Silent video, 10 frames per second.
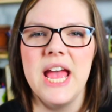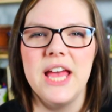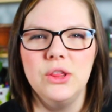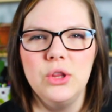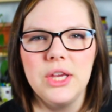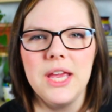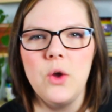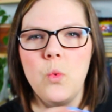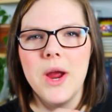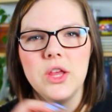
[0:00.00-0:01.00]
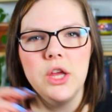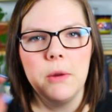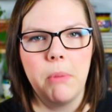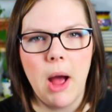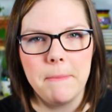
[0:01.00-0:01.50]
and looking where they're
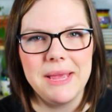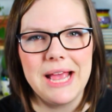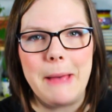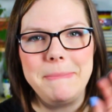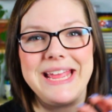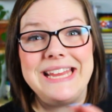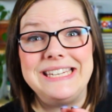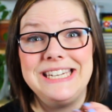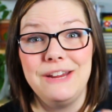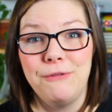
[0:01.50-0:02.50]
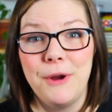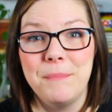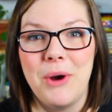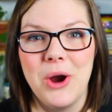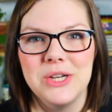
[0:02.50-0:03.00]
popping up in
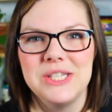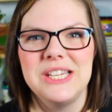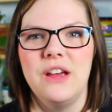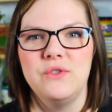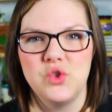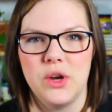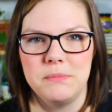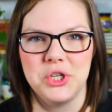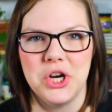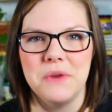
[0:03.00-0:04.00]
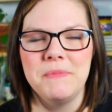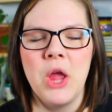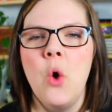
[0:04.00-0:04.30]
different parts of Scripture.